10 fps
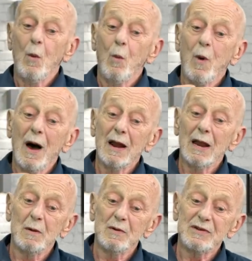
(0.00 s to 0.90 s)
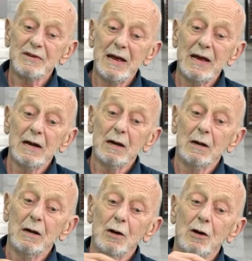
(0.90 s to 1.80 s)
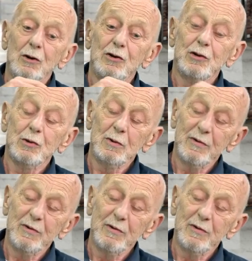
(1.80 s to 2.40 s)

While I was there, 2